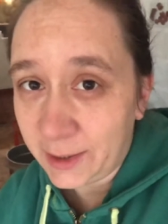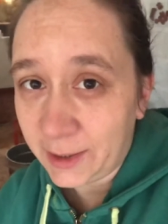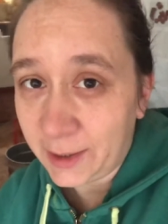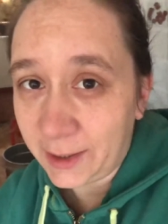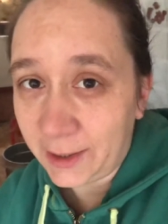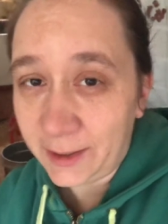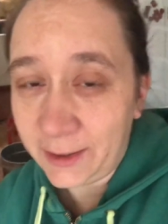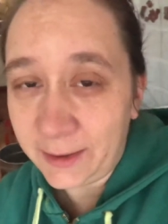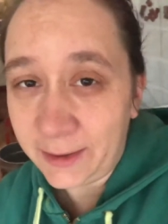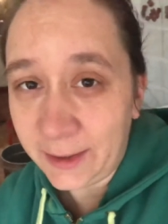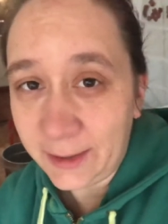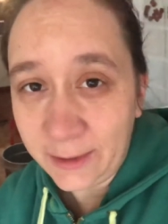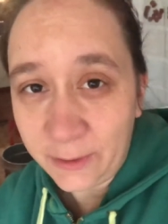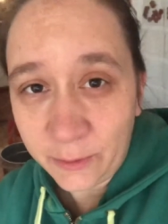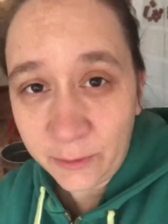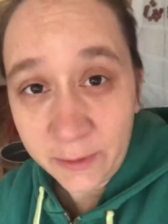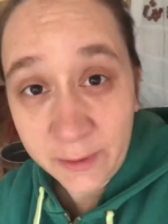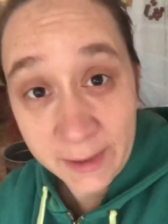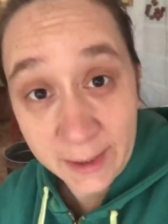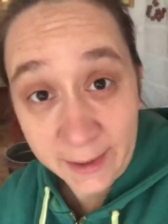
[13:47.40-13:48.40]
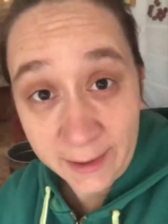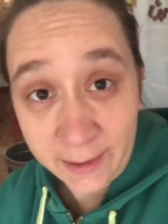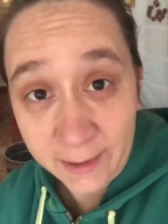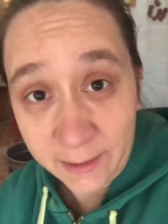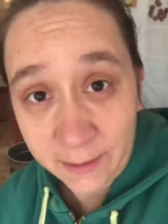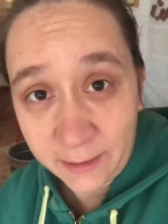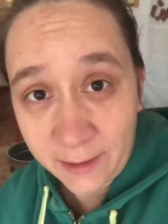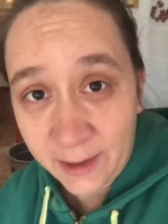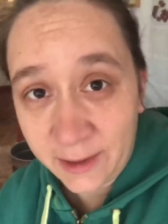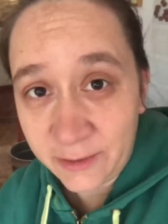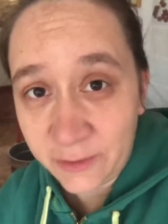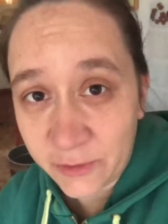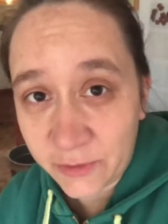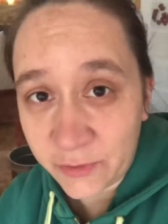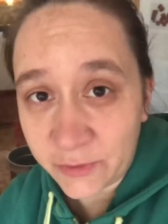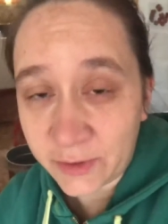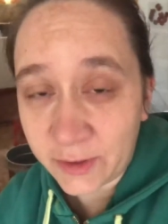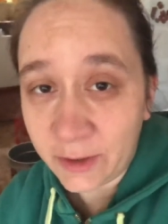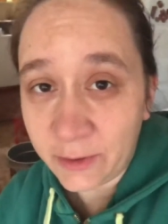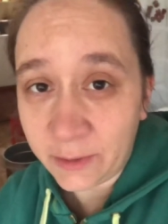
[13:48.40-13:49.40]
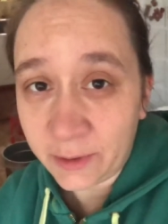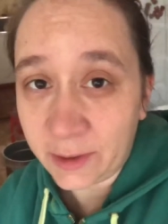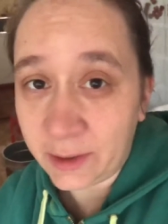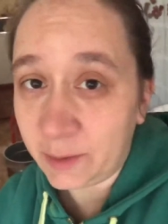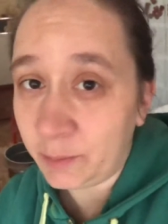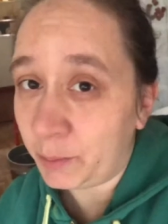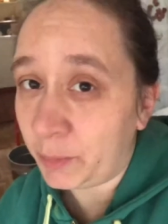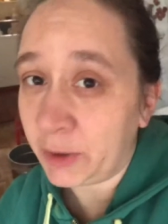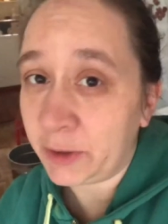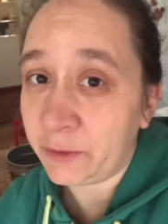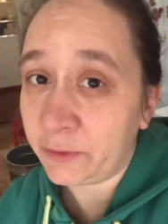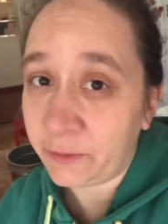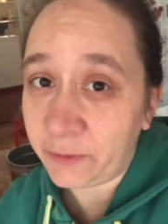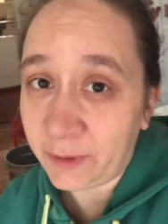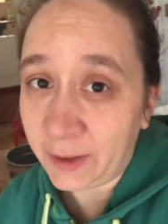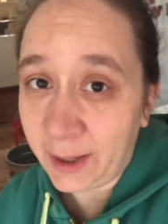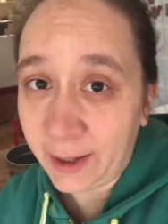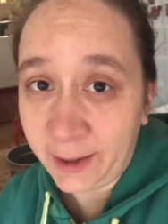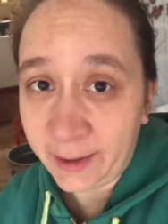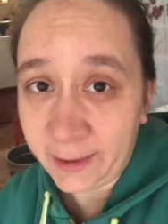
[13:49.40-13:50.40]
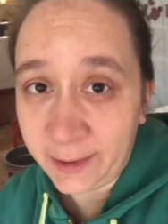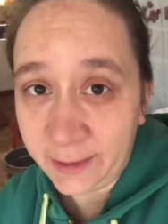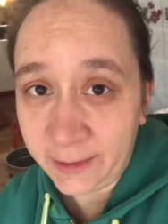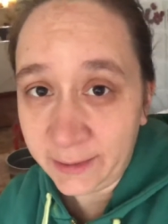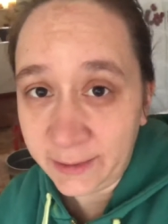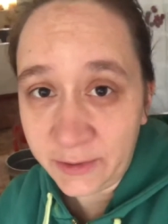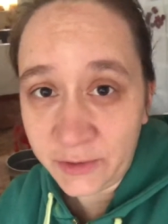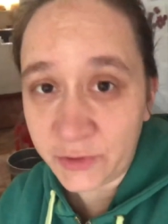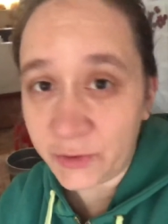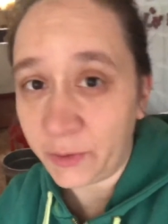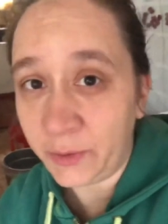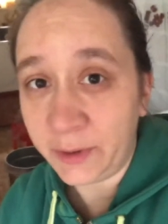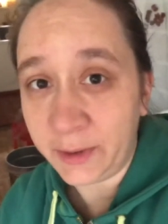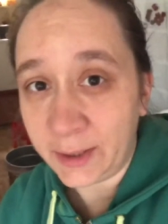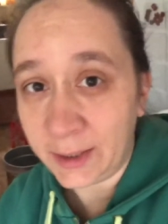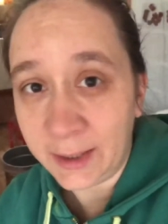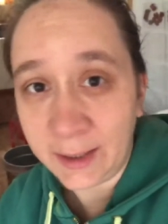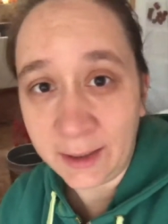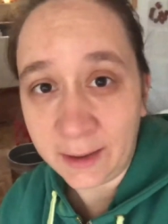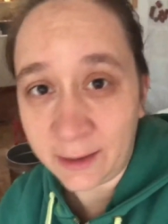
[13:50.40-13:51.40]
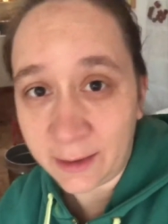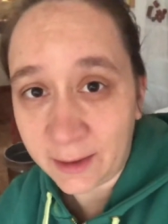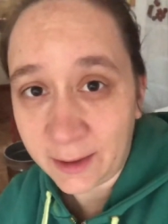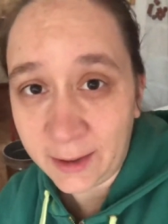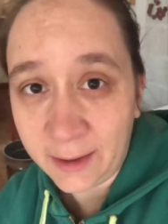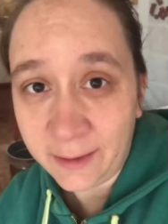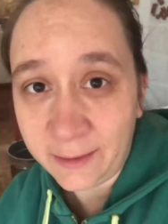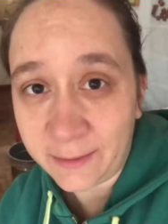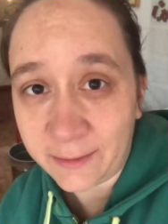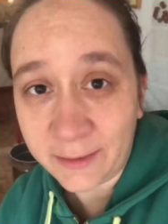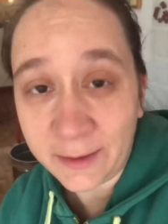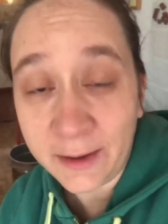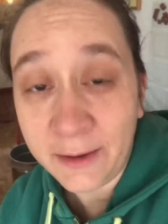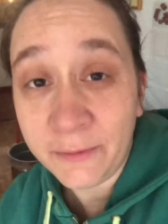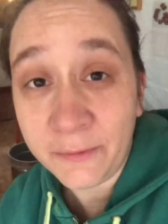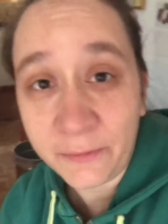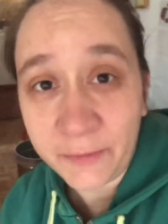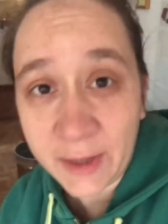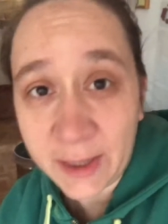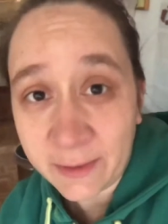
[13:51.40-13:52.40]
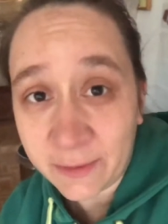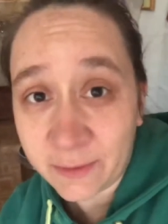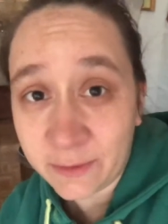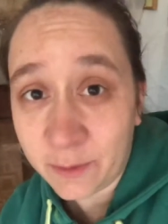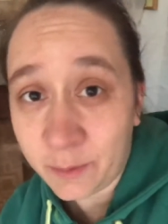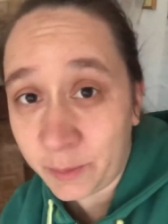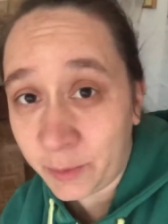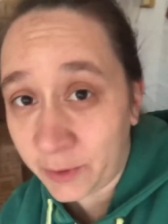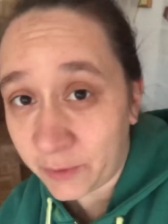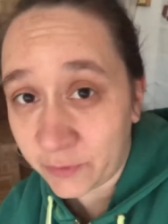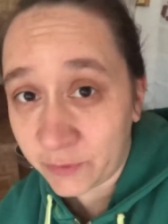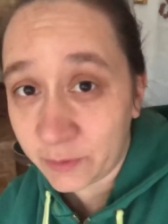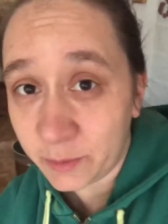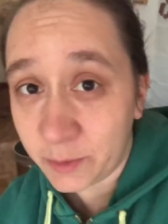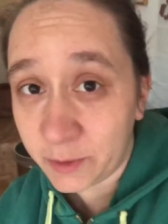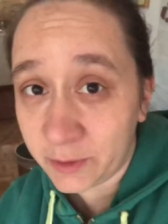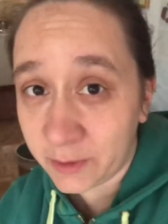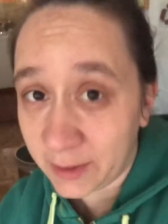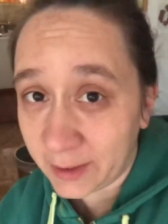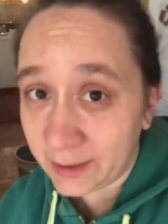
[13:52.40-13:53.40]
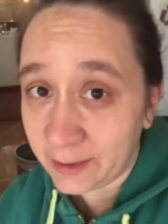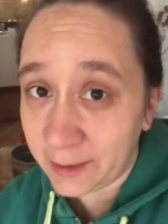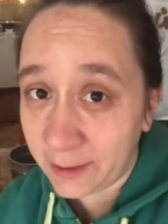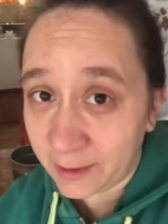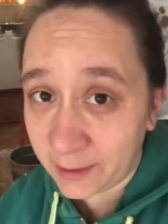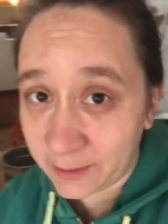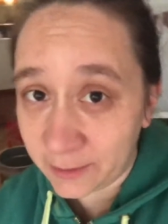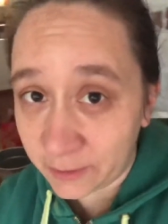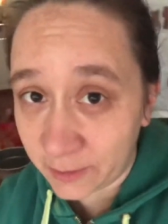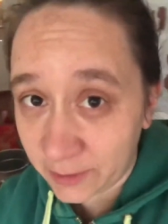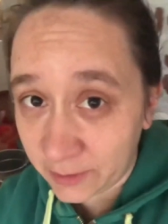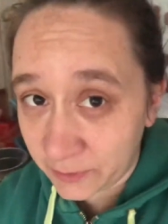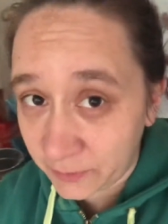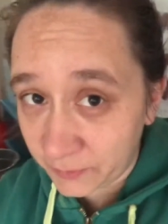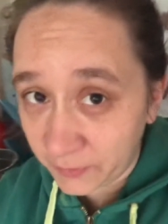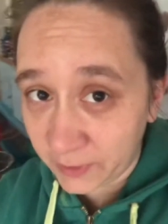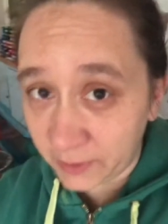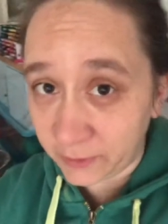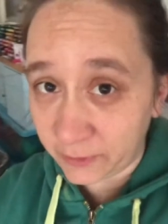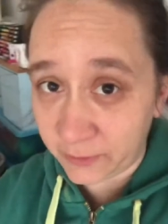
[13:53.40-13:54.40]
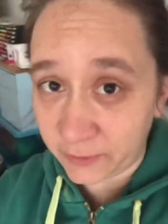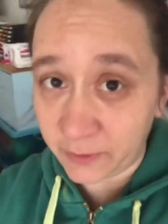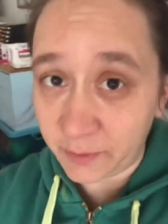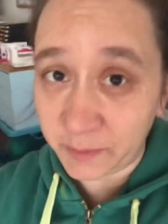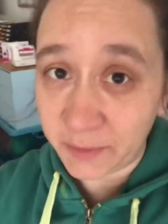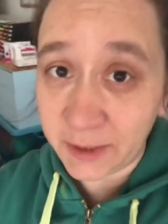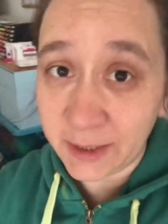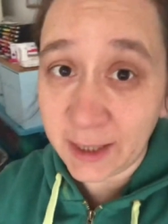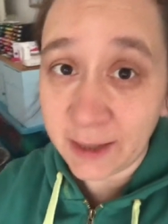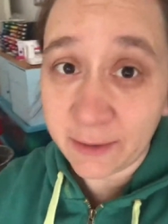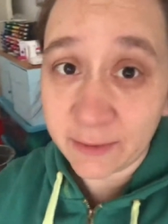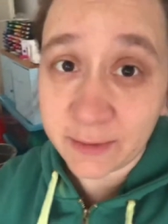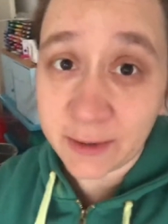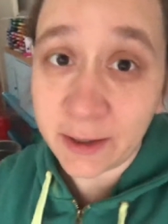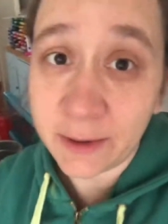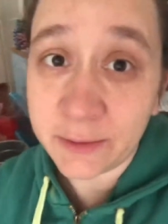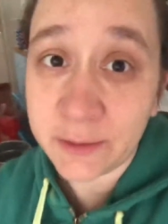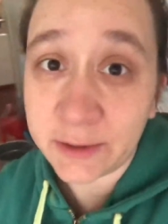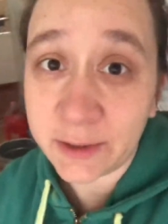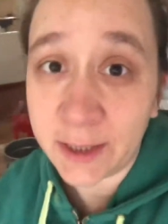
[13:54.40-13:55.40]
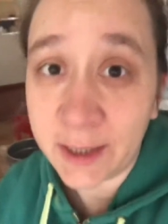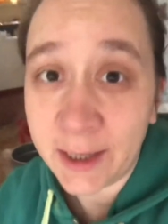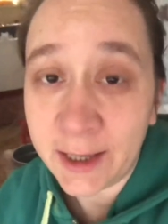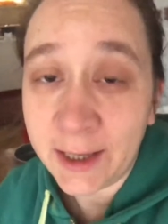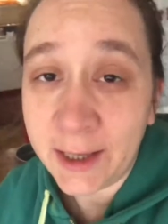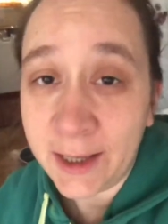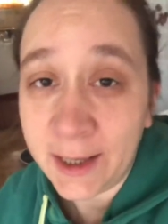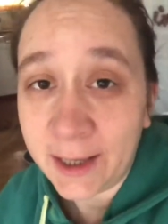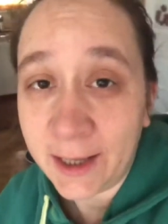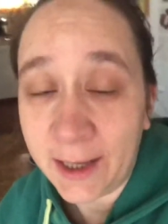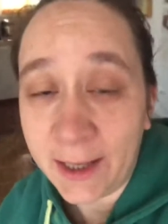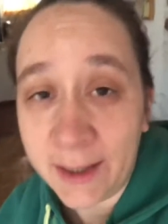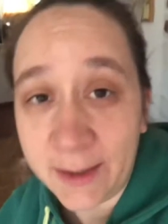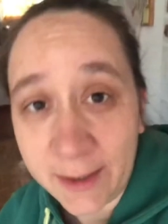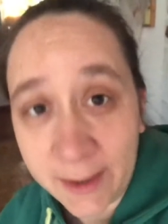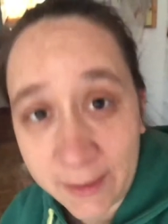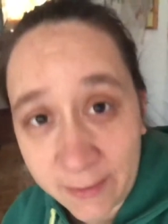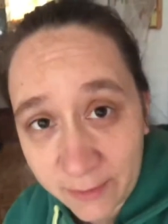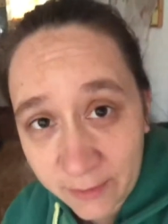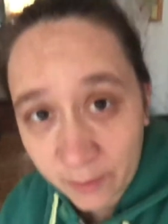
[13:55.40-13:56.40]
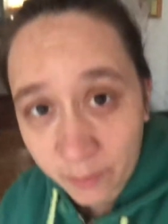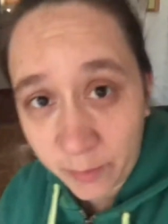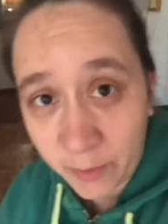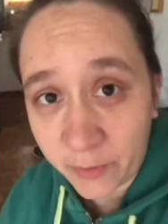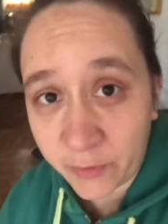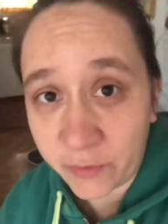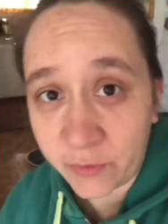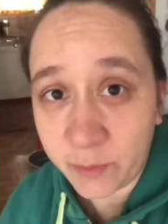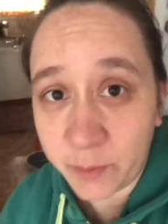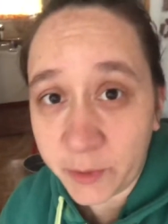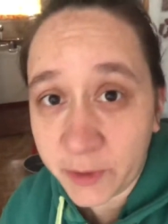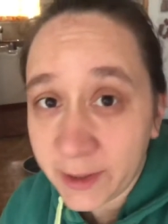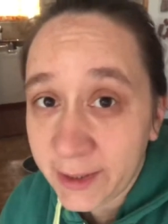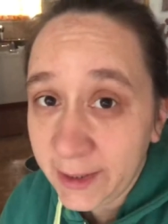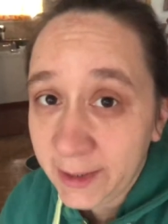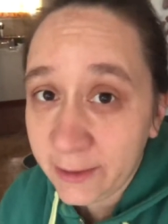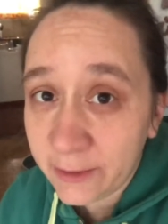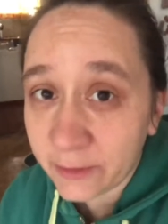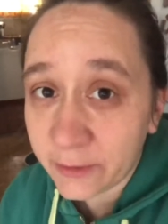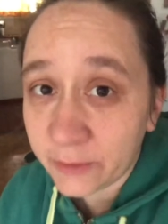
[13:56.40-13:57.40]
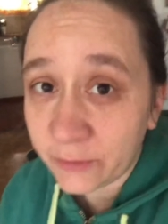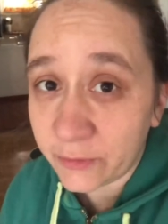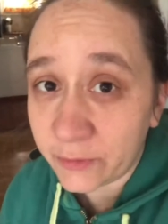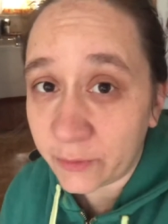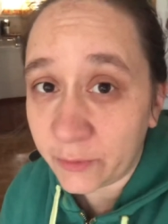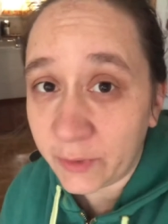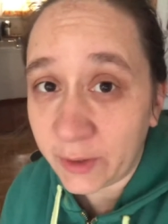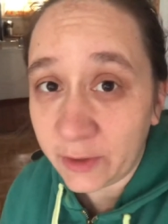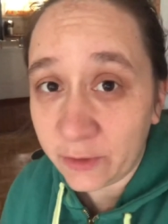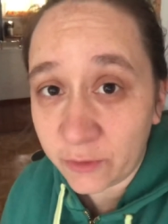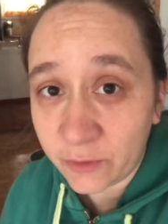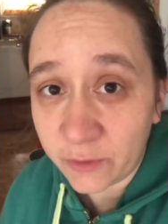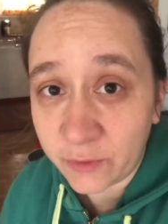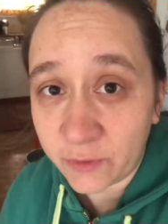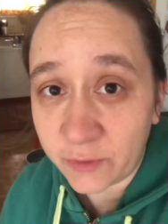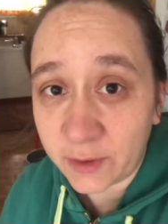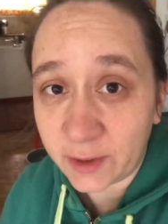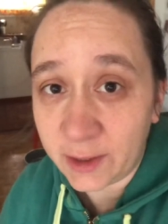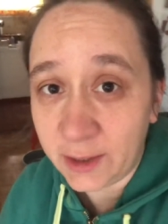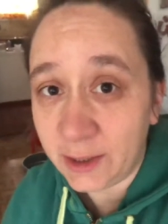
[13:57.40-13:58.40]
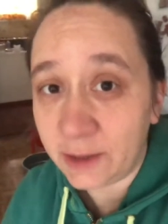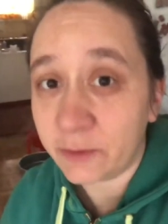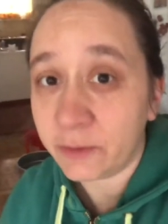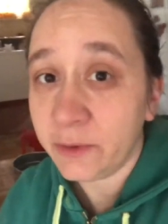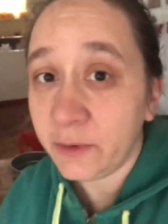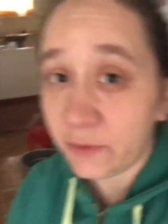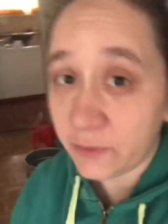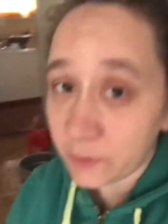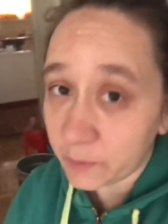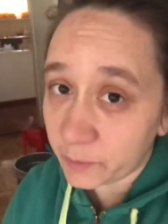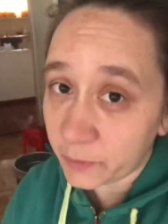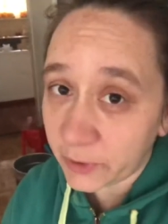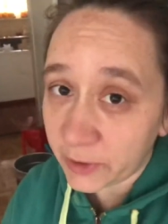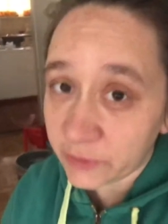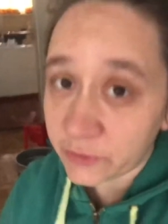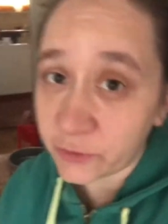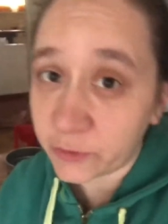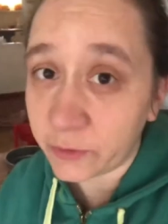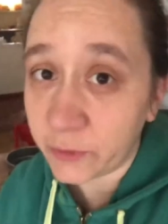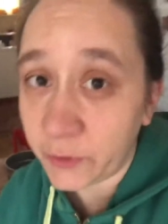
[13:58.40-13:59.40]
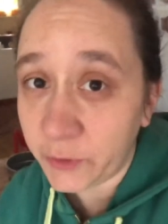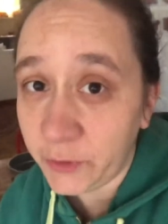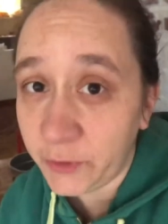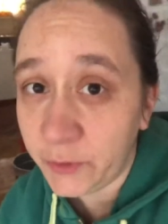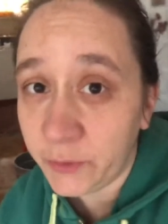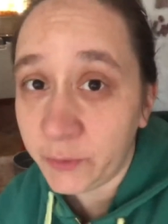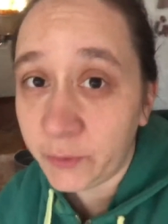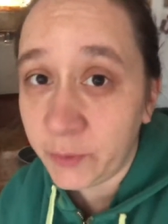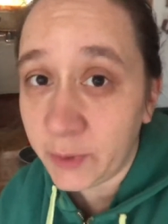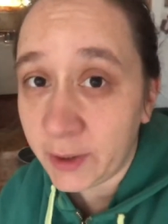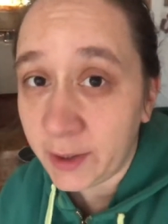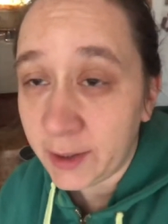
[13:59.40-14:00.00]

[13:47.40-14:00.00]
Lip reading: and they don't get it. And just look at the butterfly and enjoy the little things. Yeah, if that's not possible, then try to figure something else out. And that's not possible either, so they just increase the pressure on you.